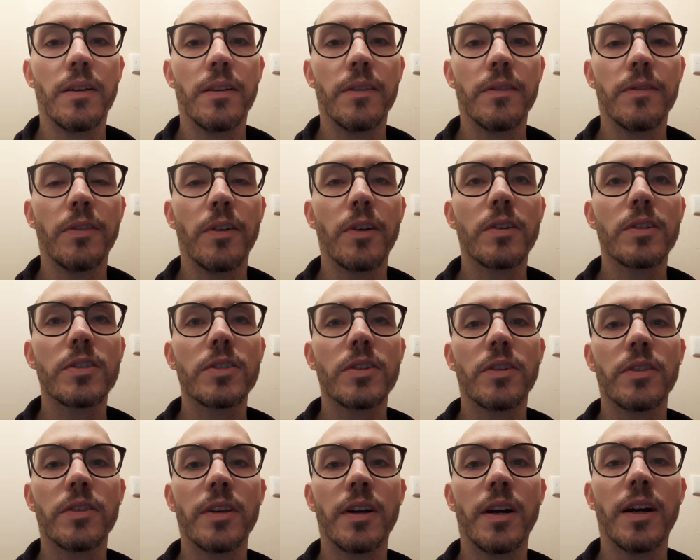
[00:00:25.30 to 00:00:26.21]
focus
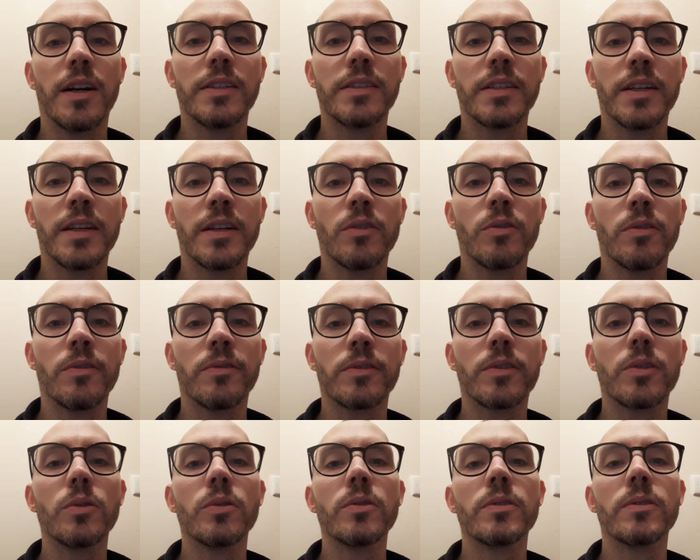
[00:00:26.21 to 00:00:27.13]
on the idea of
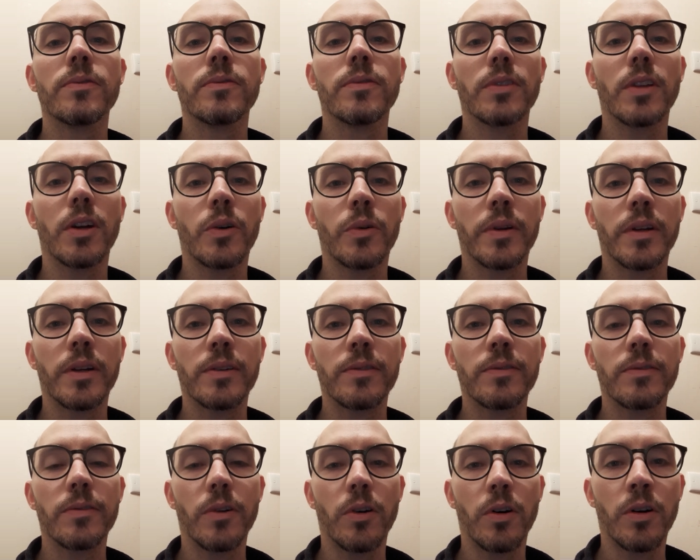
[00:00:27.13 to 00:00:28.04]
good flowing
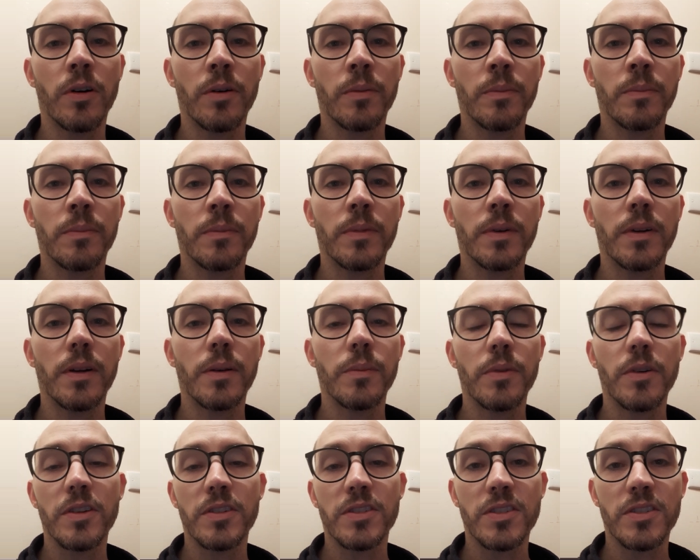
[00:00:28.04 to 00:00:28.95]
from a
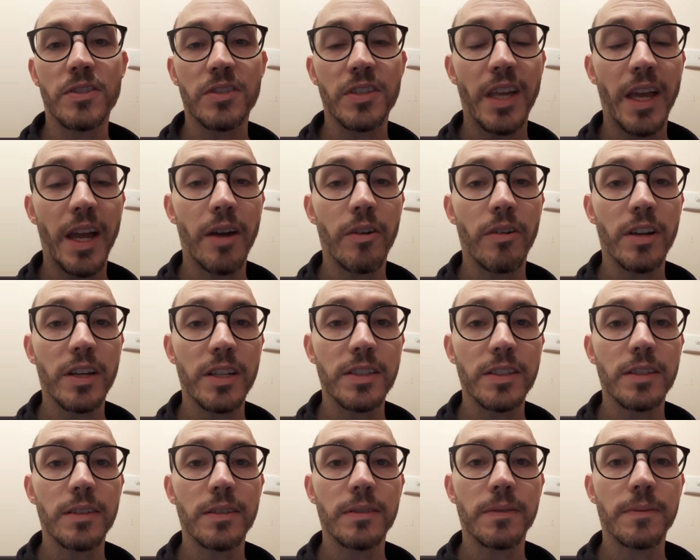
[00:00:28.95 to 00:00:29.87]
person's
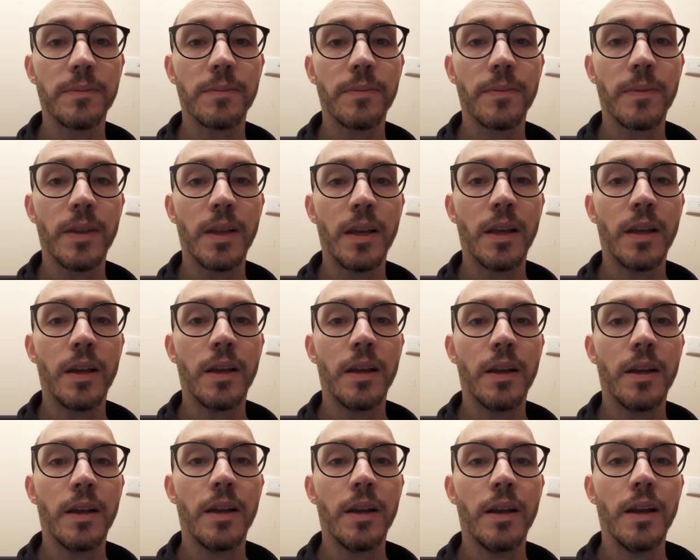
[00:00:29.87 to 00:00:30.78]
character
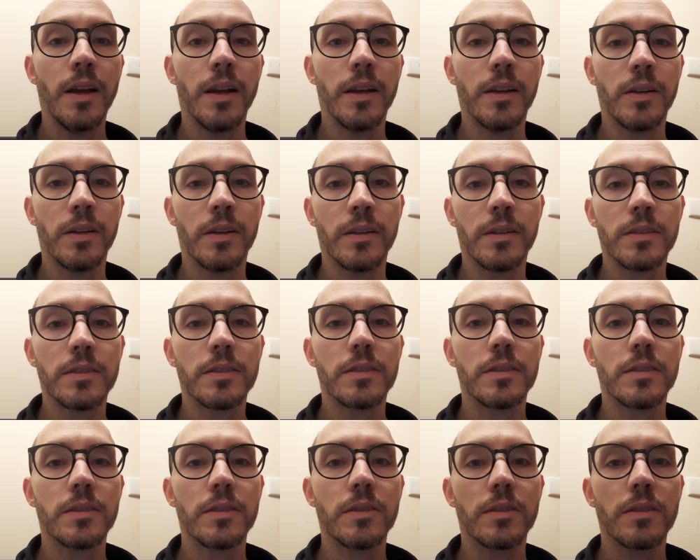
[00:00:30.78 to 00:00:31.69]
and
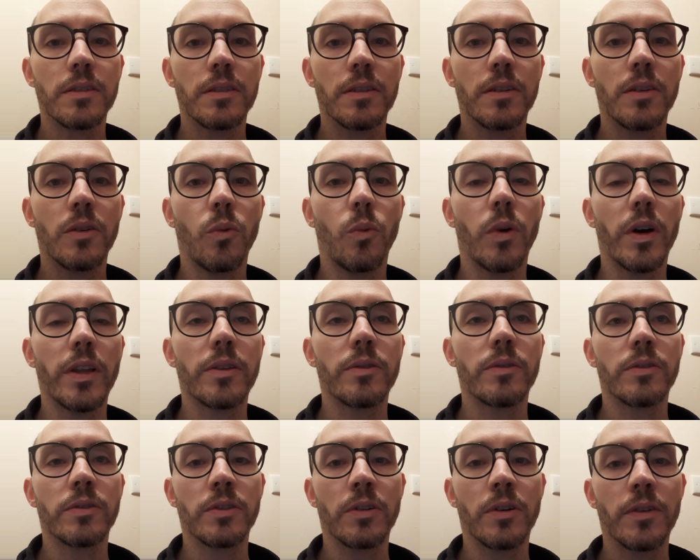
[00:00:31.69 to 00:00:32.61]
whether
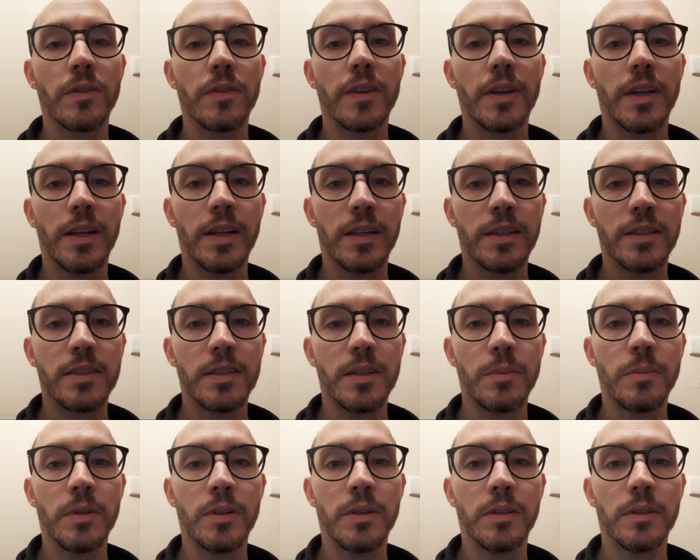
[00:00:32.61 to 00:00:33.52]
or not they
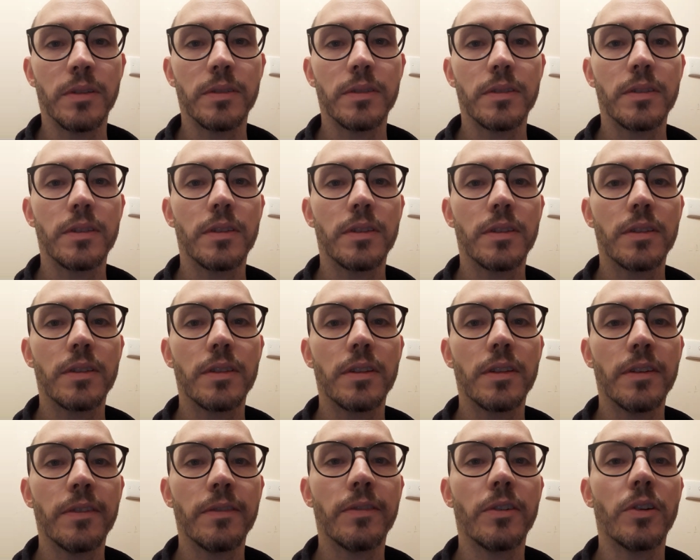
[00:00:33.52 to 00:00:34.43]
exhibit
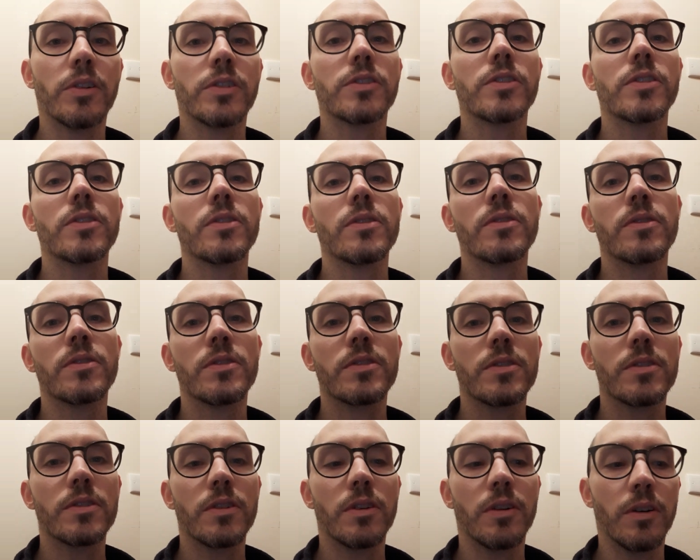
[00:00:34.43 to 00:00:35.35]
the
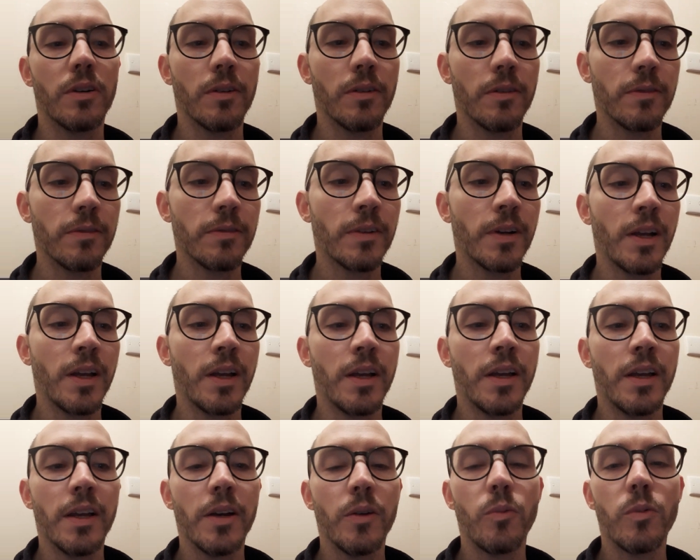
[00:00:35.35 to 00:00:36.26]
virtues of
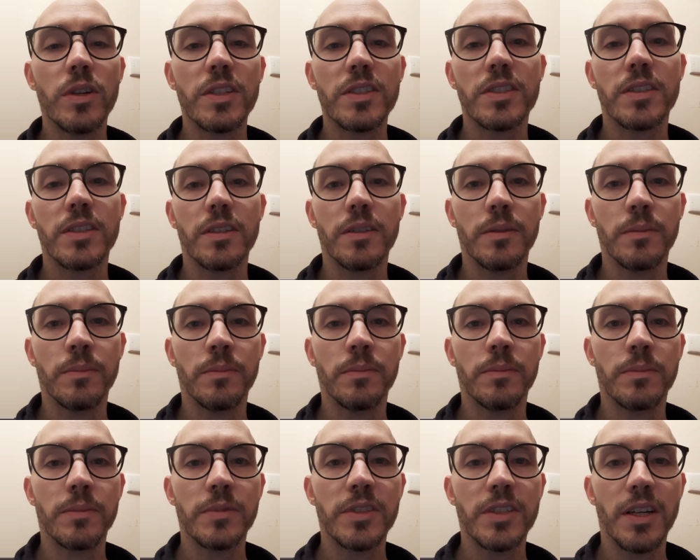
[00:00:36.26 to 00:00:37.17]

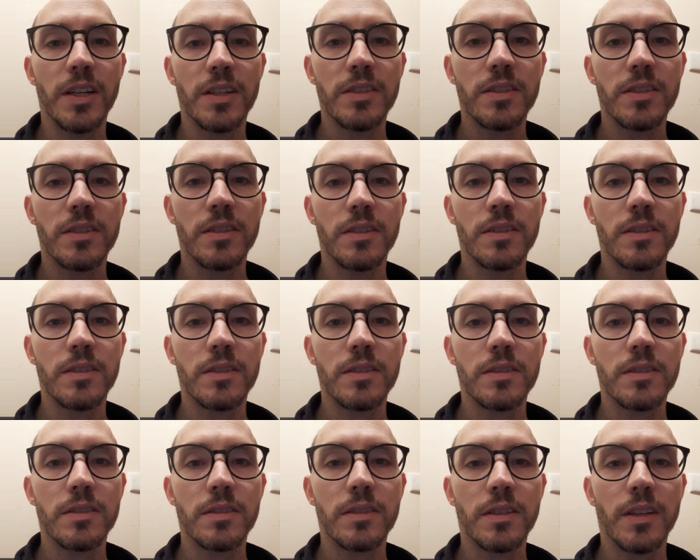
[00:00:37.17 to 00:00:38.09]
wisdom,
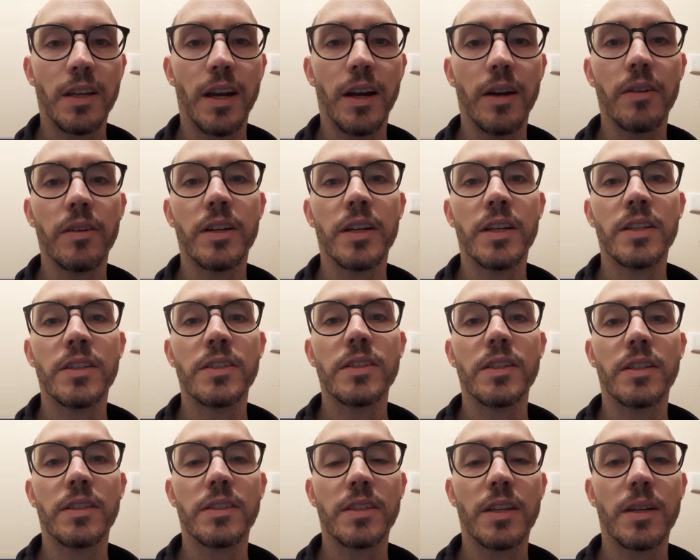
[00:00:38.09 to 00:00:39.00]
justice, courage,
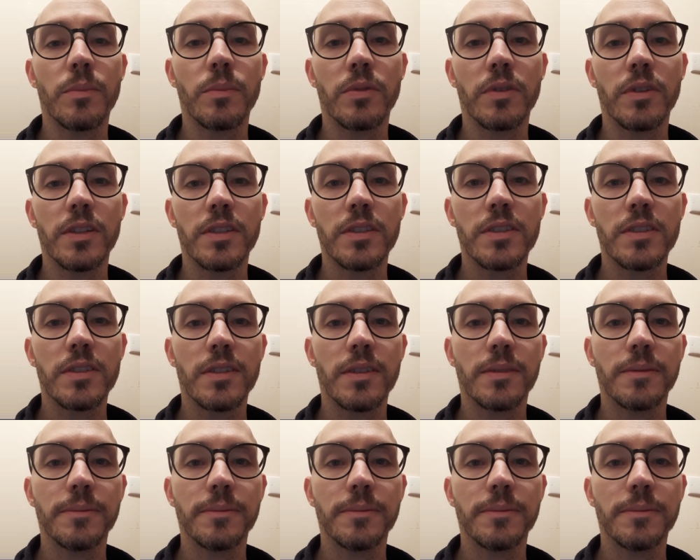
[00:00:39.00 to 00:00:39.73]
and temperance.